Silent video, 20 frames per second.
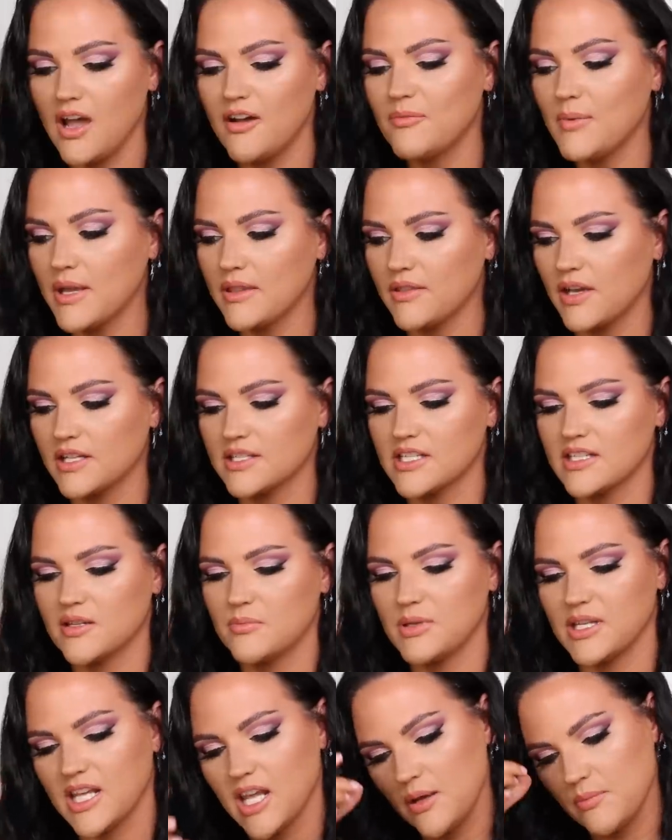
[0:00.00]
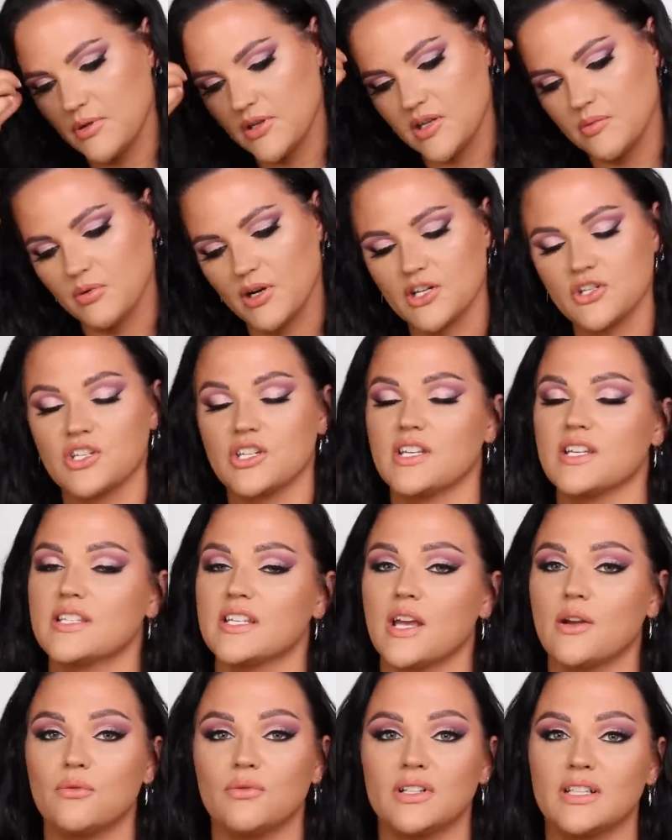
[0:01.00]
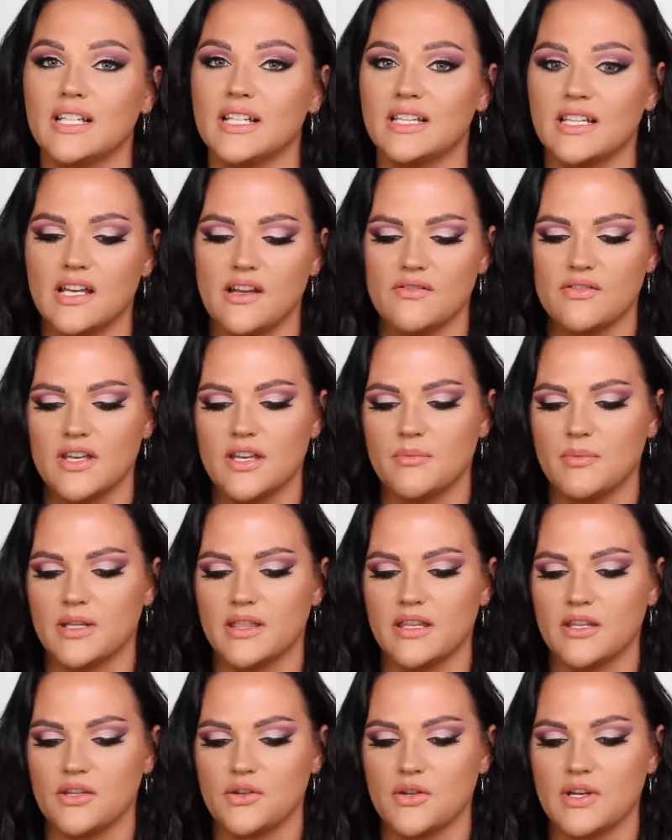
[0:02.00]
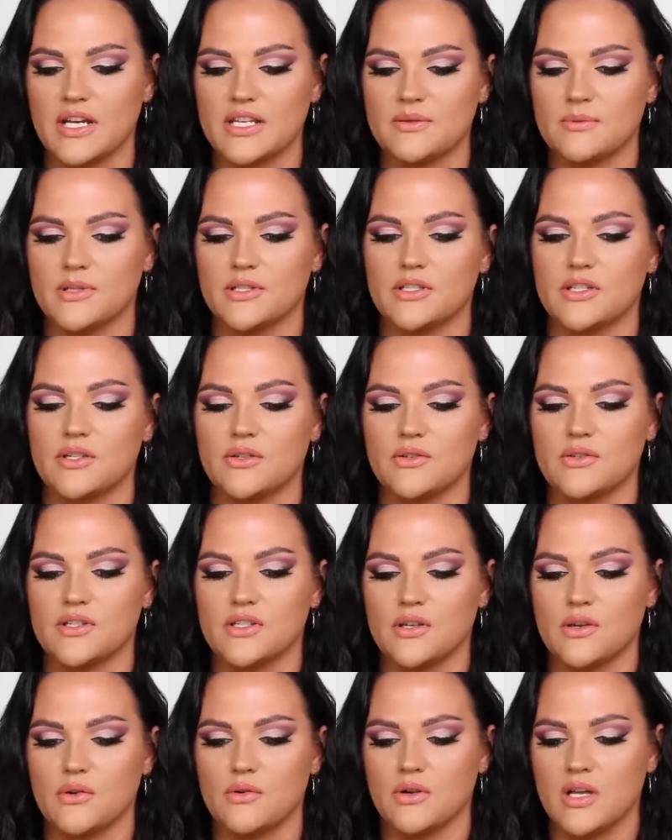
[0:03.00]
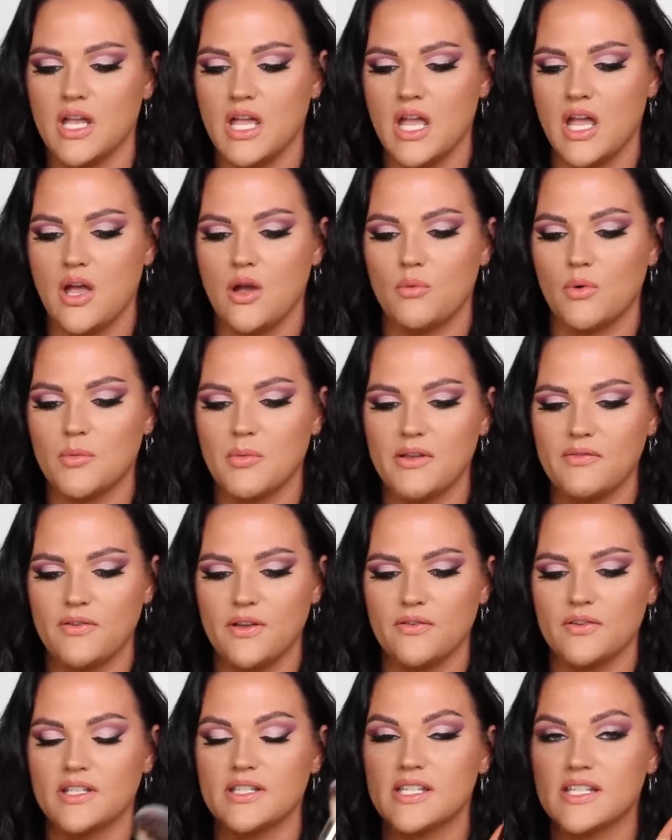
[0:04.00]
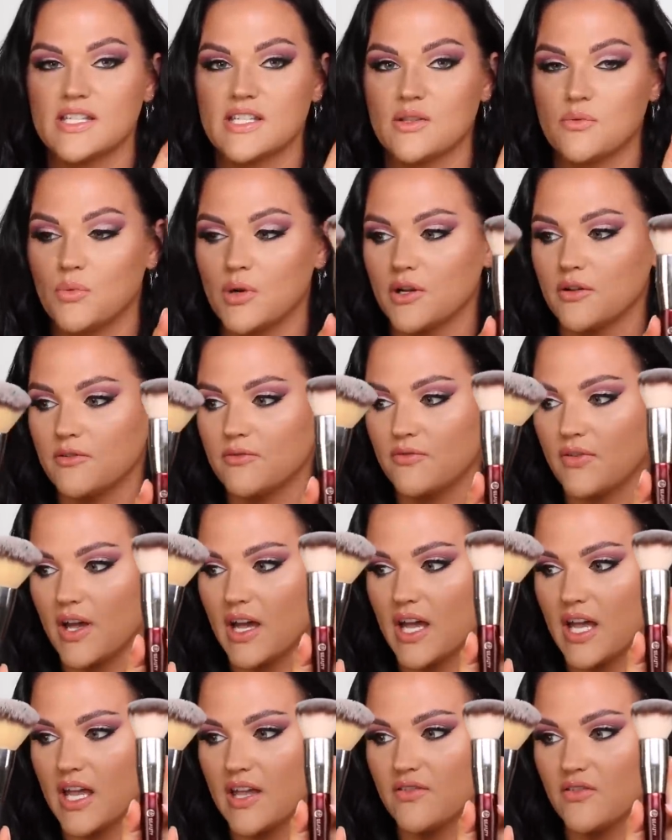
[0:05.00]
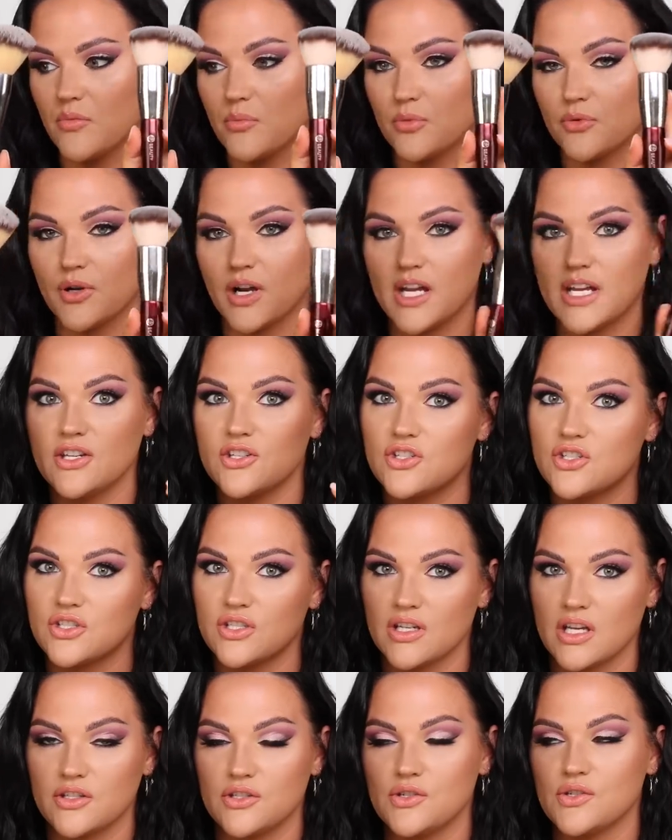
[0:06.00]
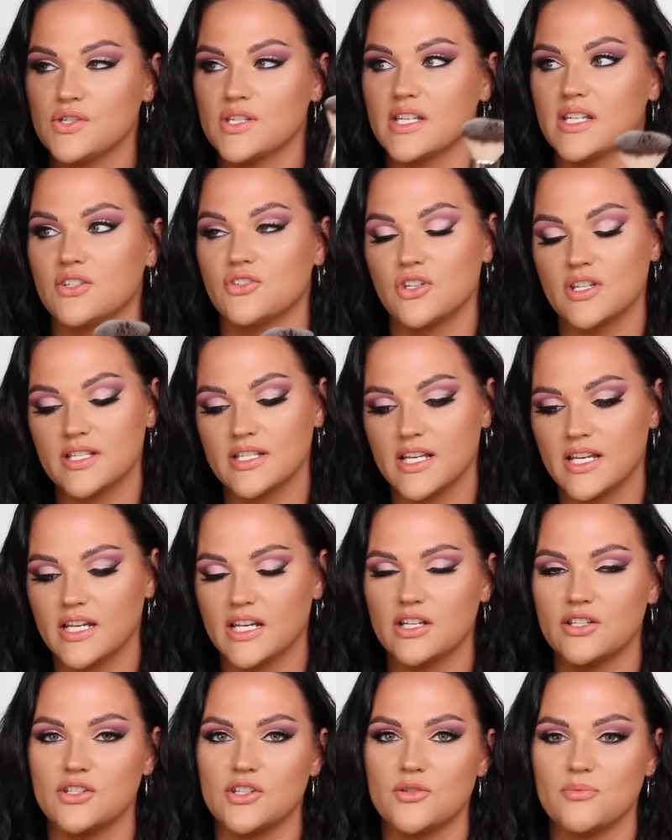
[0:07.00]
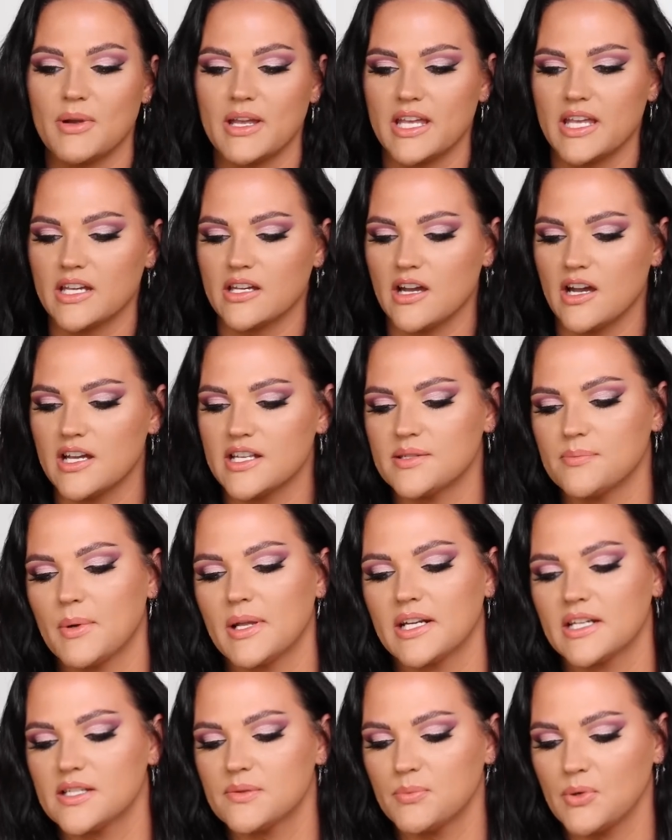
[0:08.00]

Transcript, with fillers: of my thoughts on the BK Beauty brushes. I really love them and think you guys will too. So one of my favorites is the 105 brush. Use it just like I do my It Cosmetics